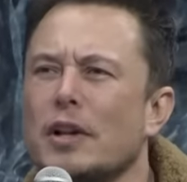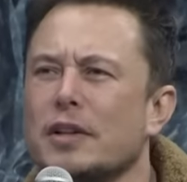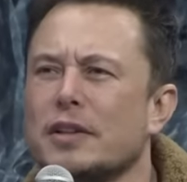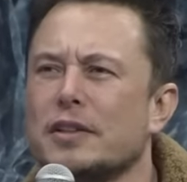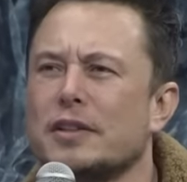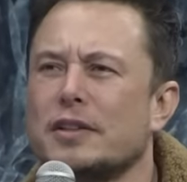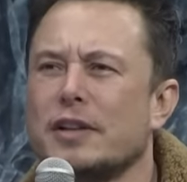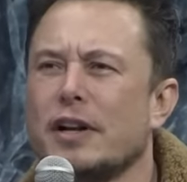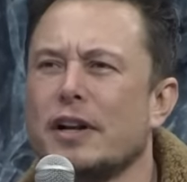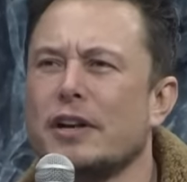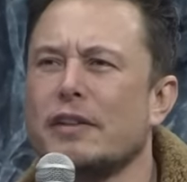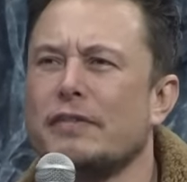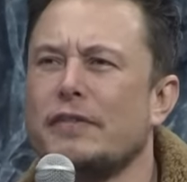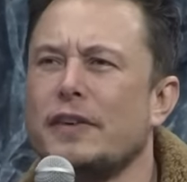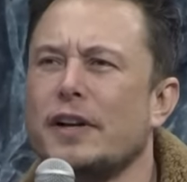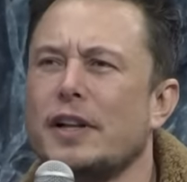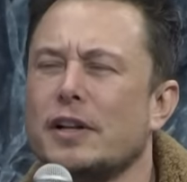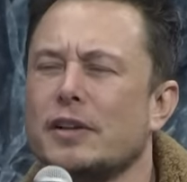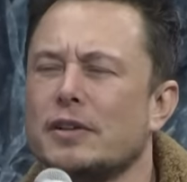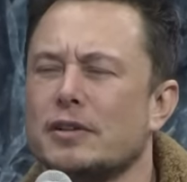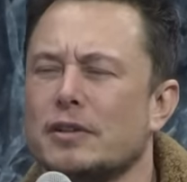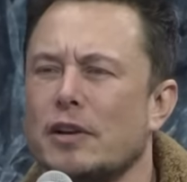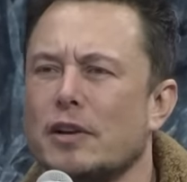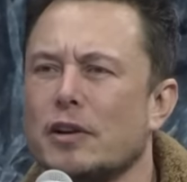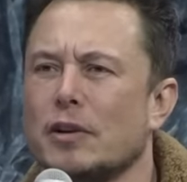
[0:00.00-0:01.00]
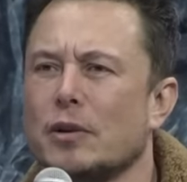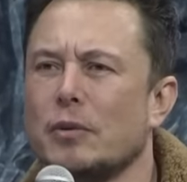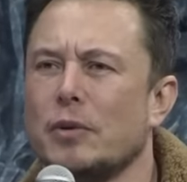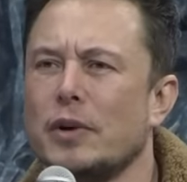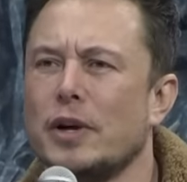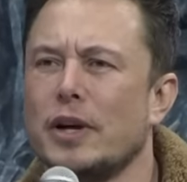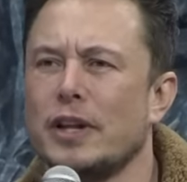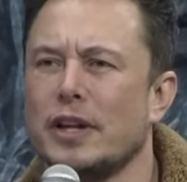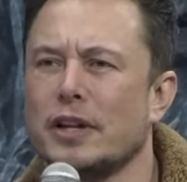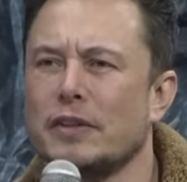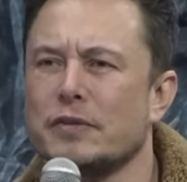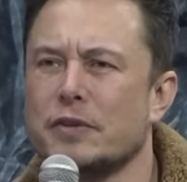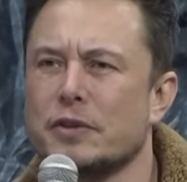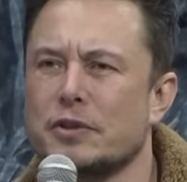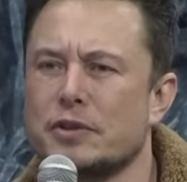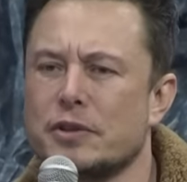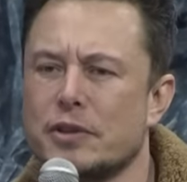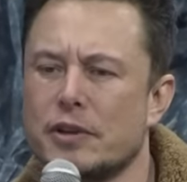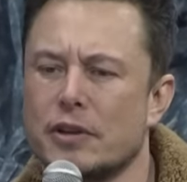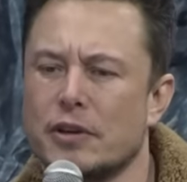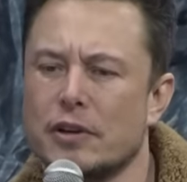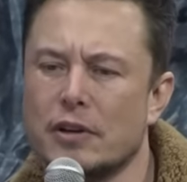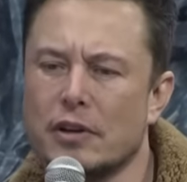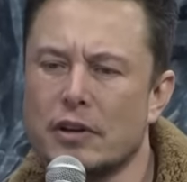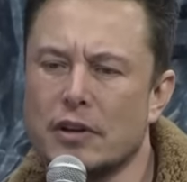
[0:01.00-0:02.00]
there's a ton of failures along the way, that's for
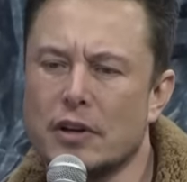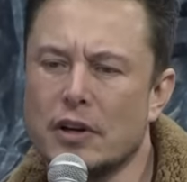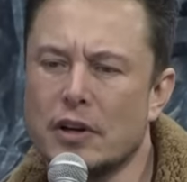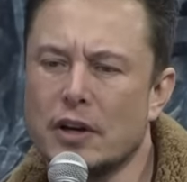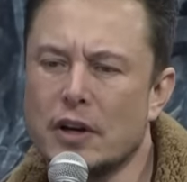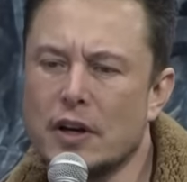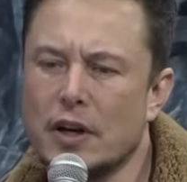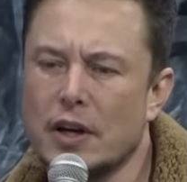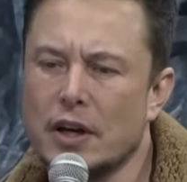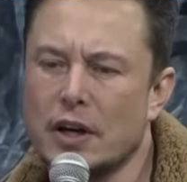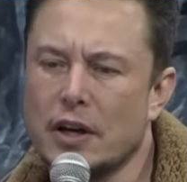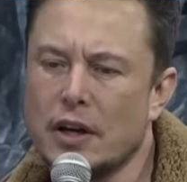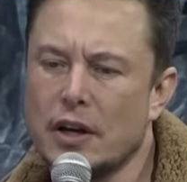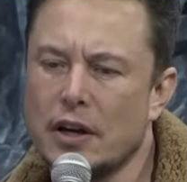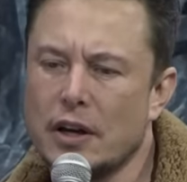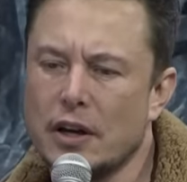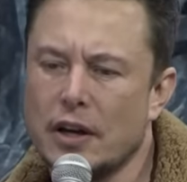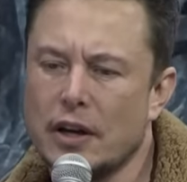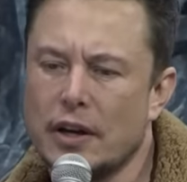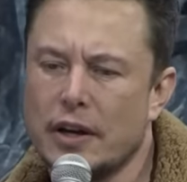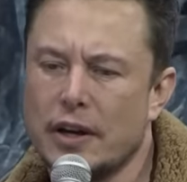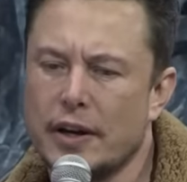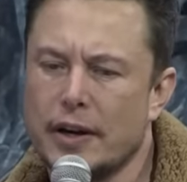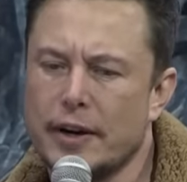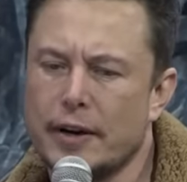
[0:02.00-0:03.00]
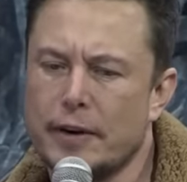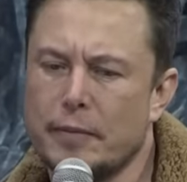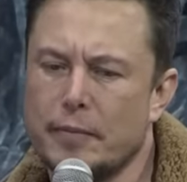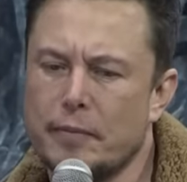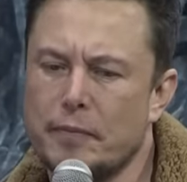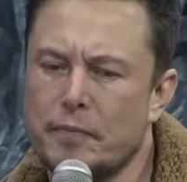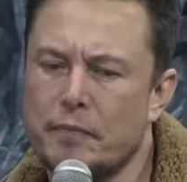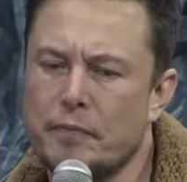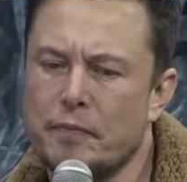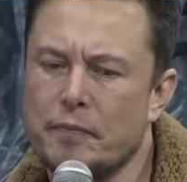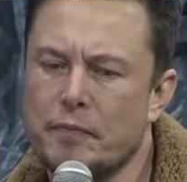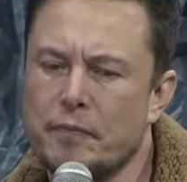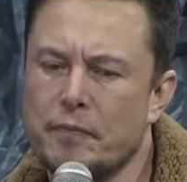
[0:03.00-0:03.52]
sure. Um,